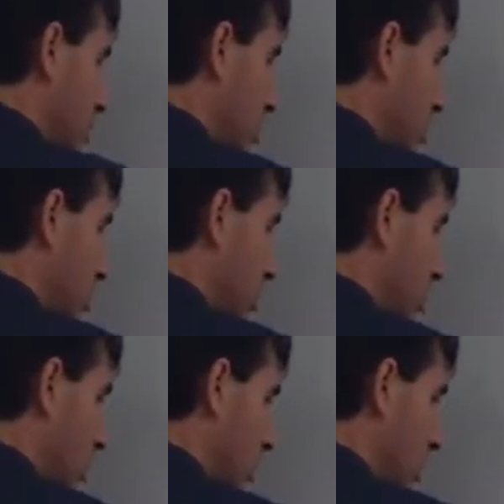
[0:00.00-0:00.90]

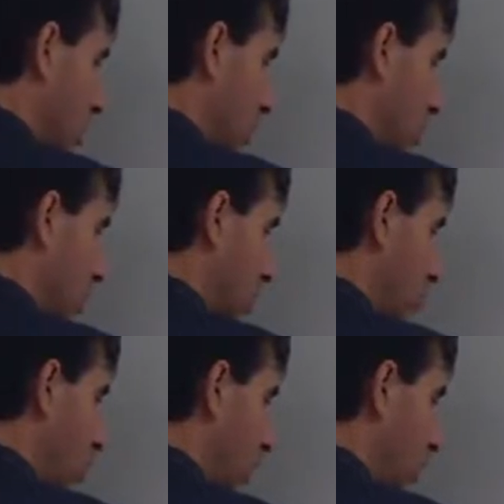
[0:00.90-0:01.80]
2,
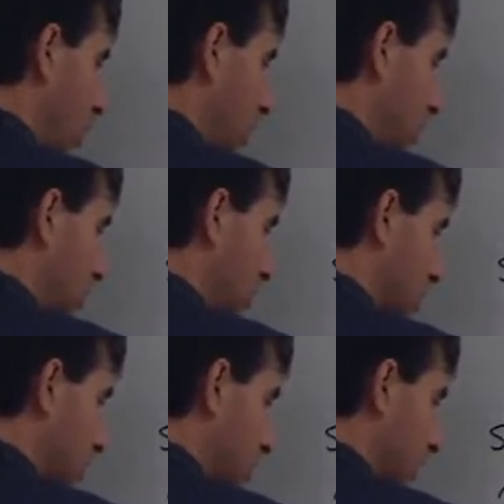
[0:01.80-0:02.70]
4,
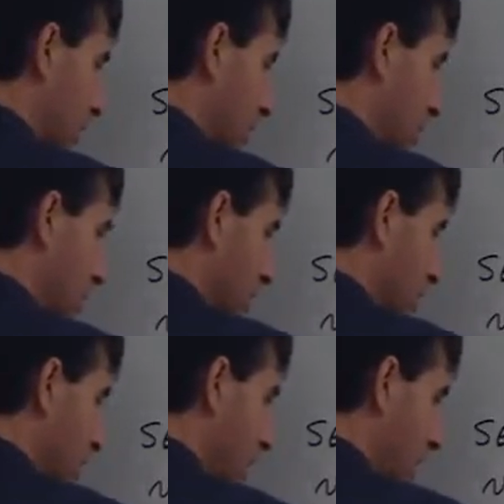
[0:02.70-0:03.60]
6,
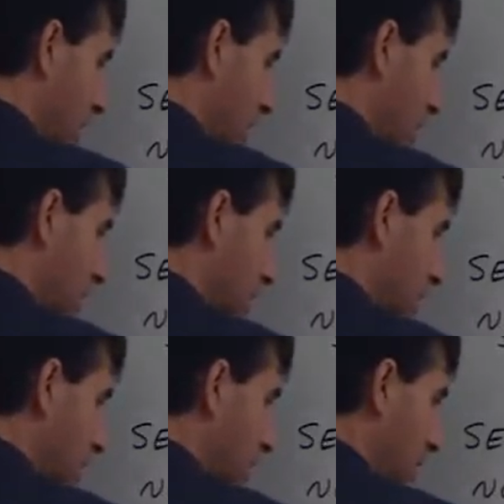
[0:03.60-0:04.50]
8,
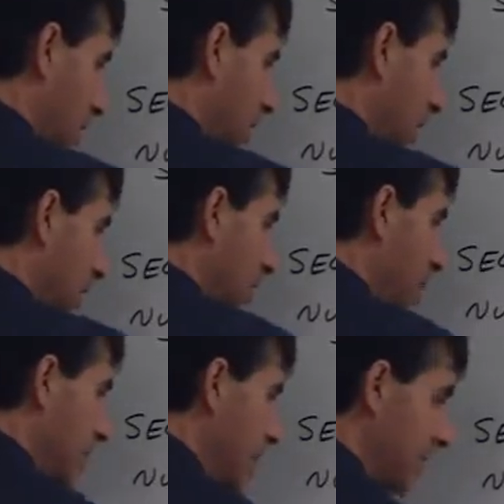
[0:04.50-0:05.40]
and then I can keep
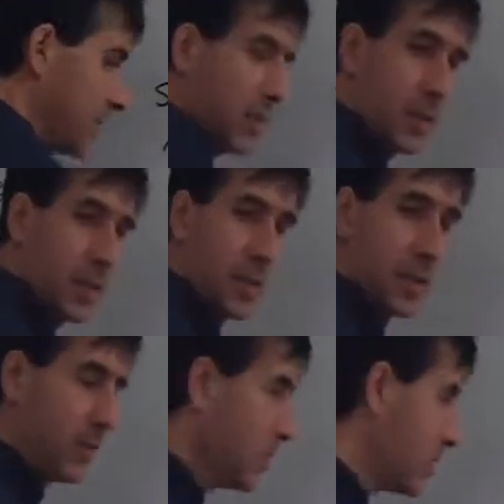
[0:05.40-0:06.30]
predicting.
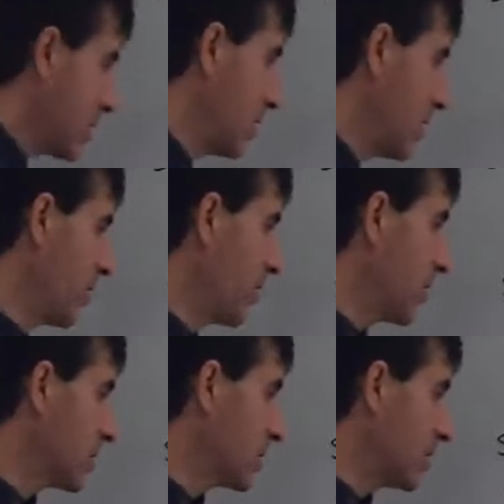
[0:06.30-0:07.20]
This is an
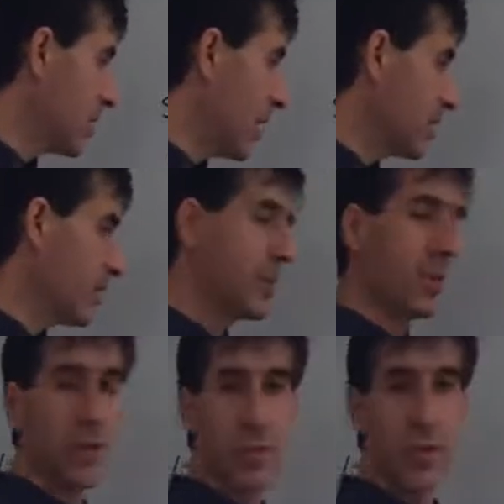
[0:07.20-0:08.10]
infinite because the dots means
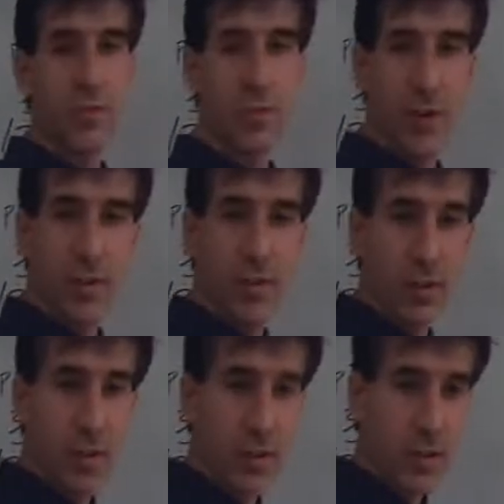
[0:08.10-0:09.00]
it goes on
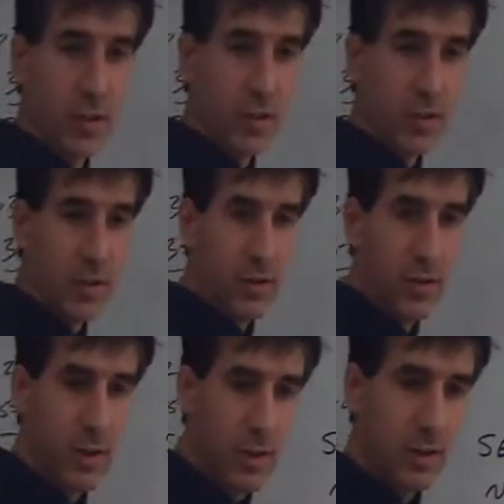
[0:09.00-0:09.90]
forever,
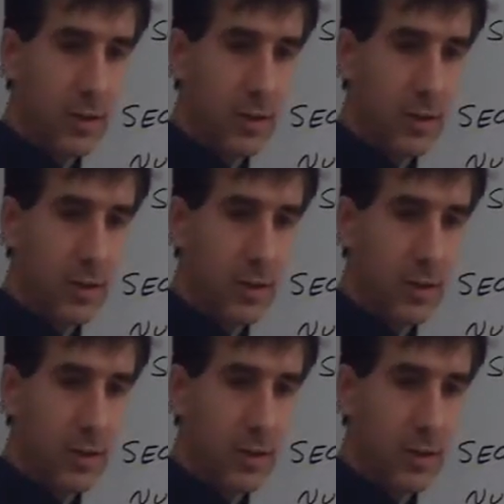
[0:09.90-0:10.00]
right?